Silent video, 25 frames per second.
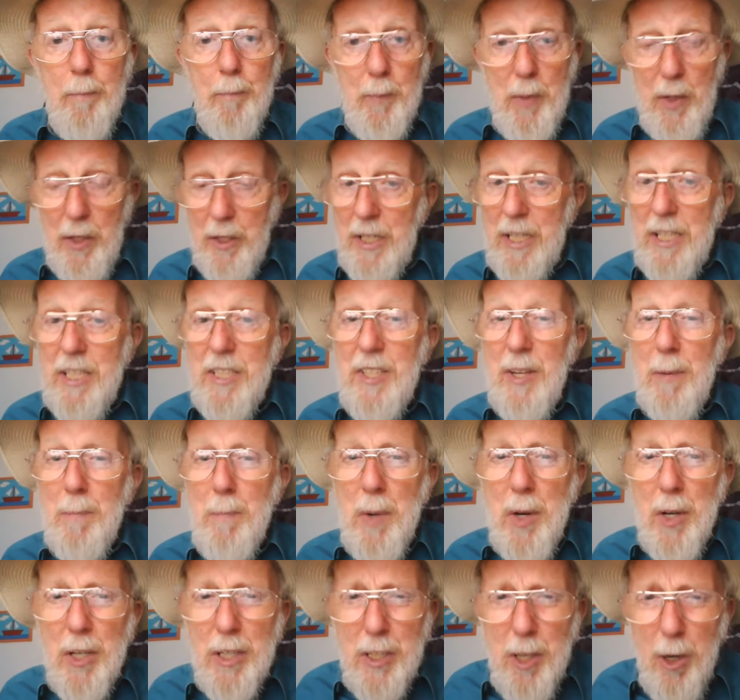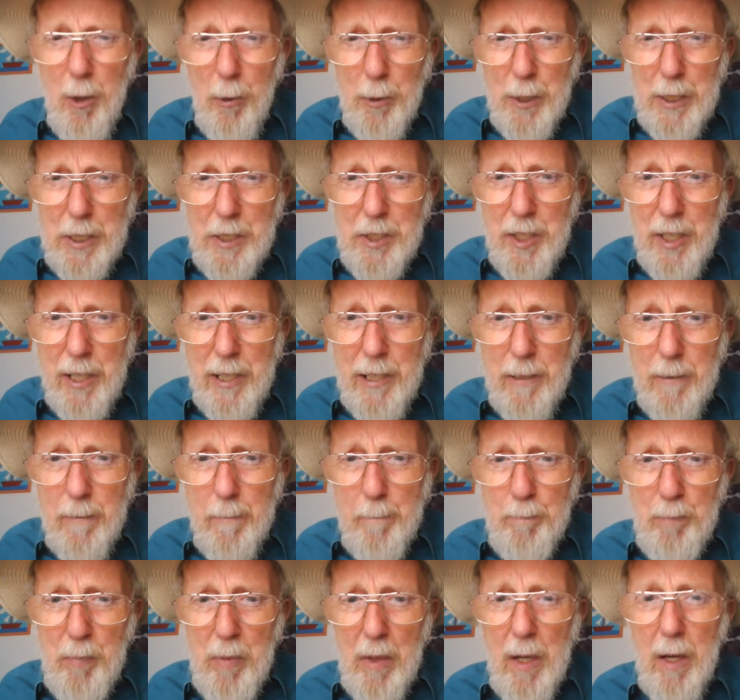But it's a minority,
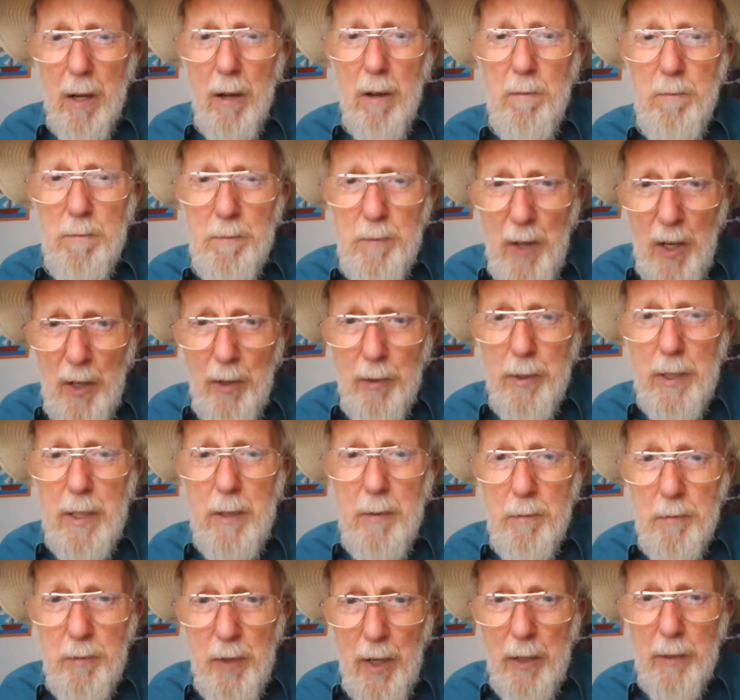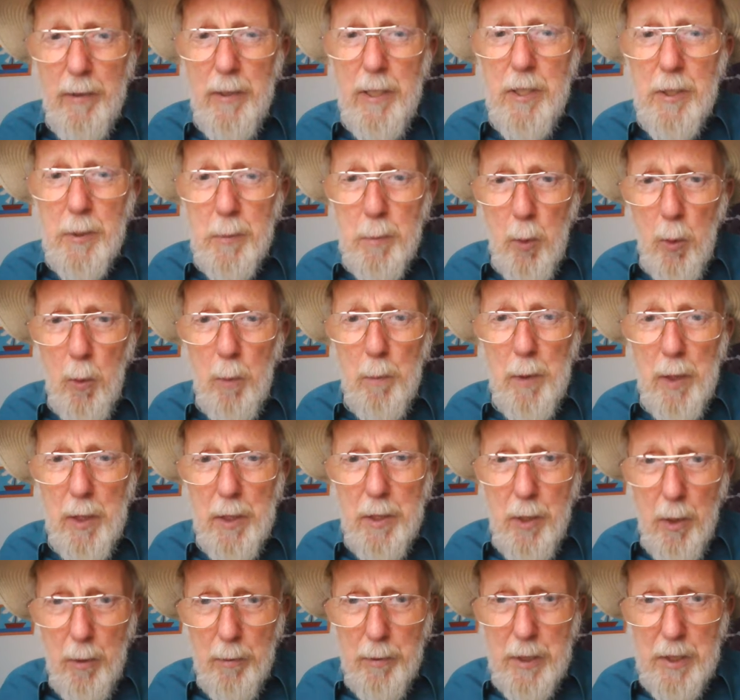a very, very small
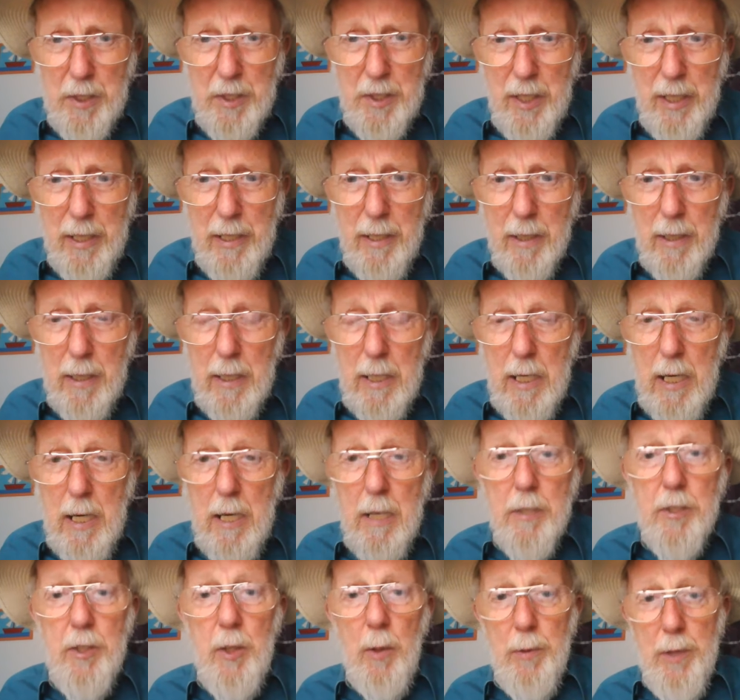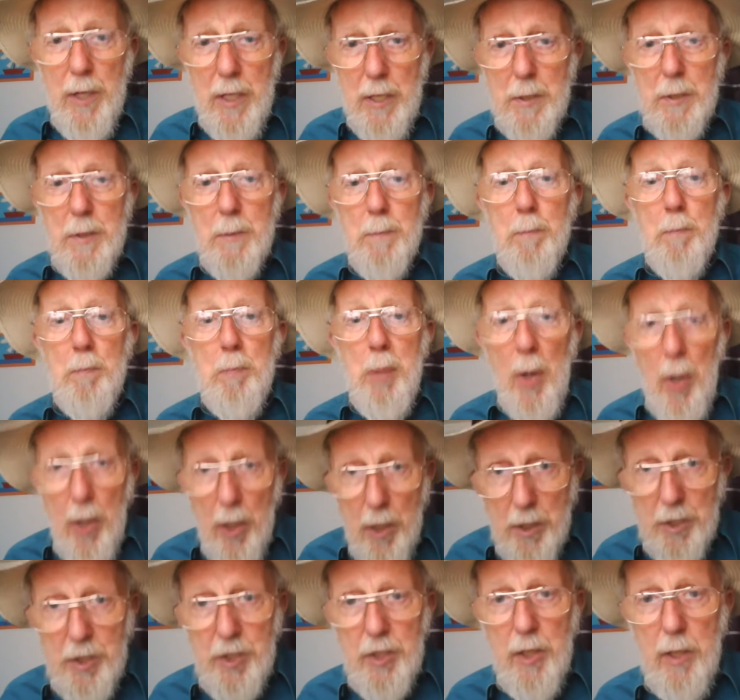minority. So this
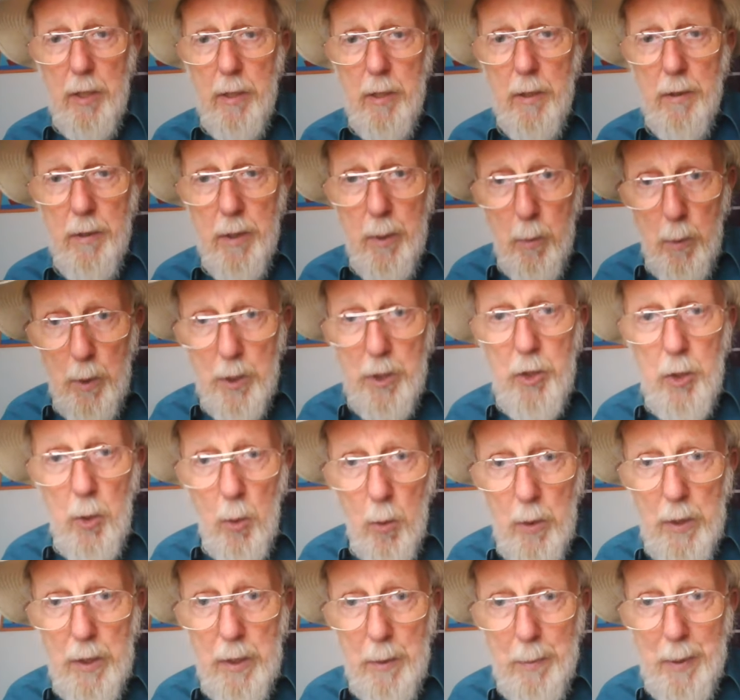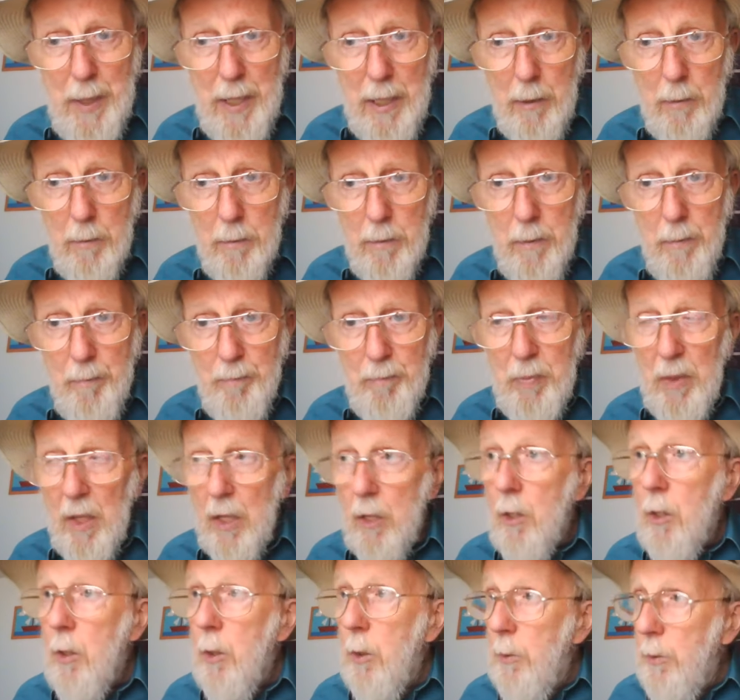person that we're talking about,
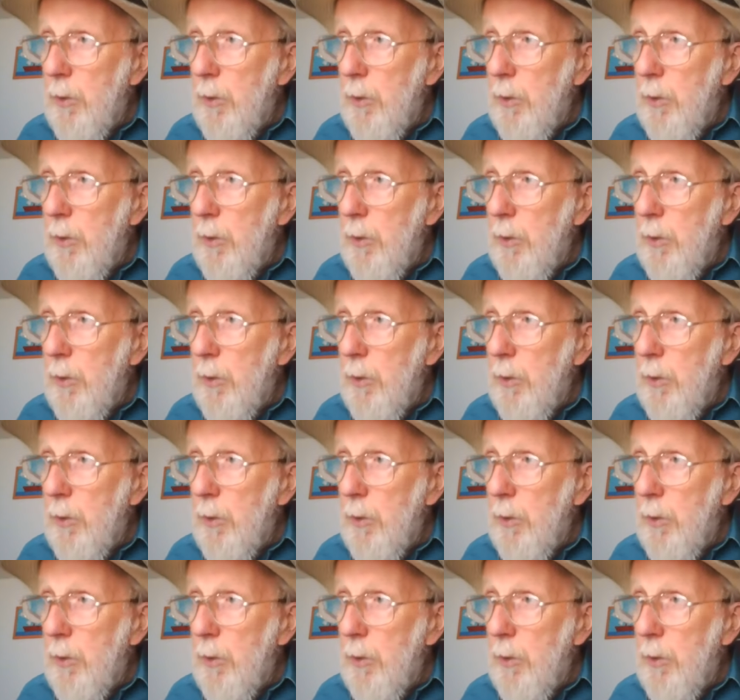who